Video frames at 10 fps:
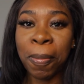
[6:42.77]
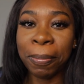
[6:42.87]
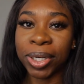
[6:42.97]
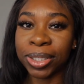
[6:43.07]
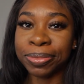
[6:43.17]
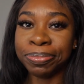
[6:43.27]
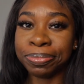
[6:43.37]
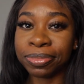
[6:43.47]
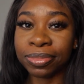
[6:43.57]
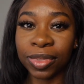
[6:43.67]
but
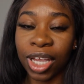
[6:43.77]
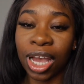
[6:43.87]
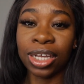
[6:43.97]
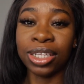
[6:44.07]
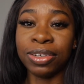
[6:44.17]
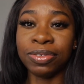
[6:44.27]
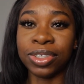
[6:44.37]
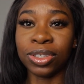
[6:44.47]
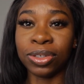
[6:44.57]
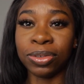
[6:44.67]
I love
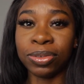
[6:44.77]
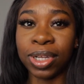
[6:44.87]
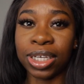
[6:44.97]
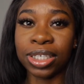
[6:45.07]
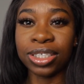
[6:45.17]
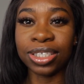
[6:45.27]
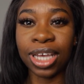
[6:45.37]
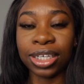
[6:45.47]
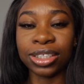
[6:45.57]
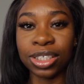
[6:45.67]
it though. Like, it's
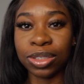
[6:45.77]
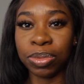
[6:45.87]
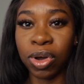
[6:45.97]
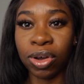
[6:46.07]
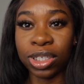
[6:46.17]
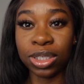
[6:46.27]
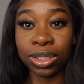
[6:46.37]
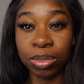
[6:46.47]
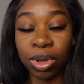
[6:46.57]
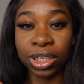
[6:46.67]
actually small. It's
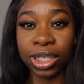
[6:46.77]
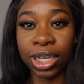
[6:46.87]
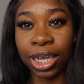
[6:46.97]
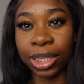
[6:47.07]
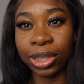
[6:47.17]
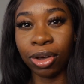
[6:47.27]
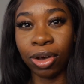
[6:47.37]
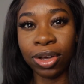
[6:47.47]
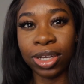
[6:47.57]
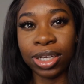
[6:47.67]
smaller than I
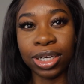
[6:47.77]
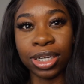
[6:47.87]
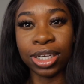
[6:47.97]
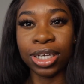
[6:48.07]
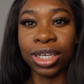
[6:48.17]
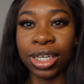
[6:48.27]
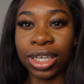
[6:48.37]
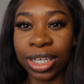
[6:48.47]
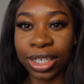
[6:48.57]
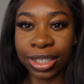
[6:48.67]
thought, and
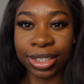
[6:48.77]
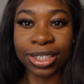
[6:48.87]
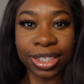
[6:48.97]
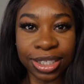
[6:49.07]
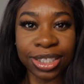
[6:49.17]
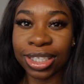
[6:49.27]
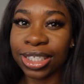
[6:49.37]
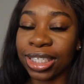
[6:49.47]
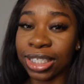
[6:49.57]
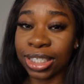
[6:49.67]
it's
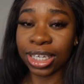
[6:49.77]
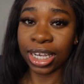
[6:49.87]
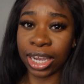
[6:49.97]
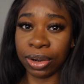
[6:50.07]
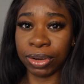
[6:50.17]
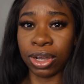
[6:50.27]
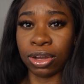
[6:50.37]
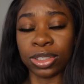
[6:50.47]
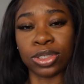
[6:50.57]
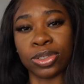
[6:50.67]
easy to carry
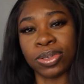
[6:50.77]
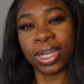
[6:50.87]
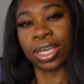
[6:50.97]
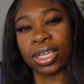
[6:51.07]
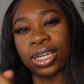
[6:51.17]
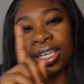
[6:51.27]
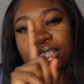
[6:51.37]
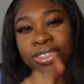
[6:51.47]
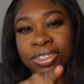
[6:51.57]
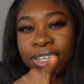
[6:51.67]
also, and I could
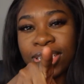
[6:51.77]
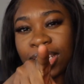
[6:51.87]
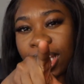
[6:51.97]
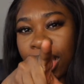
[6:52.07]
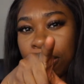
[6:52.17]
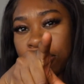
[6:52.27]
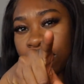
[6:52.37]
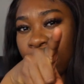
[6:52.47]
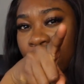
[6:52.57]
look straight in the camera